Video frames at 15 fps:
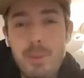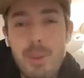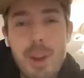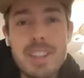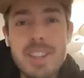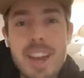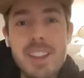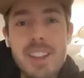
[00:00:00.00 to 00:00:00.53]
it.
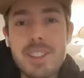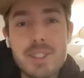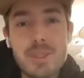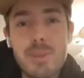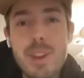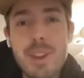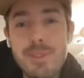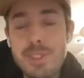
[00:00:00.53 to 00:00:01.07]
When Taylor
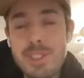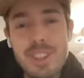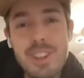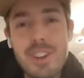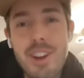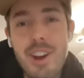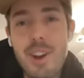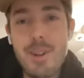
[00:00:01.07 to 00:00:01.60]
Swift,
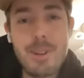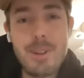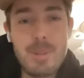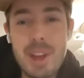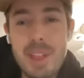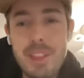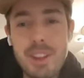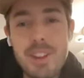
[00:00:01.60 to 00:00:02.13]
you know,
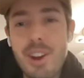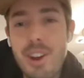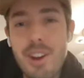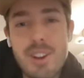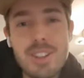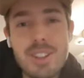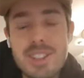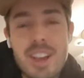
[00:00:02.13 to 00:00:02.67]
a month
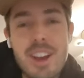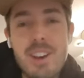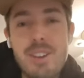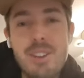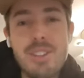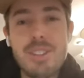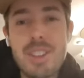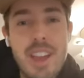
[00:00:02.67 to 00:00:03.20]
ago
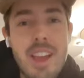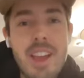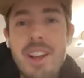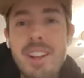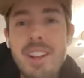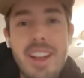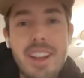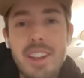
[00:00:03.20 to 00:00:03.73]
sells,
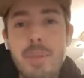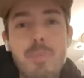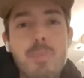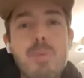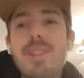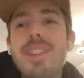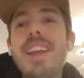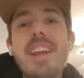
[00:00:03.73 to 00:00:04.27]
like
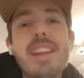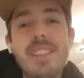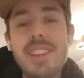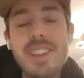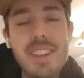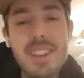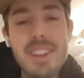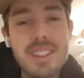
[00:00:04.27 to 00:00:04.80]

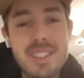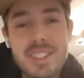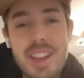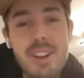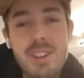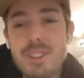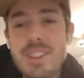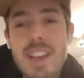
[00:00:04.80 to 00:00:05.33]
completely
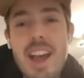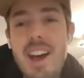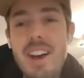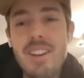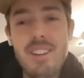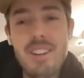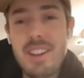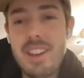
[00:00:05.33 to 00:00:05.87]
sells
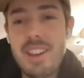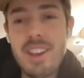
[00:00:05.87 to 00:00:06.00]
out,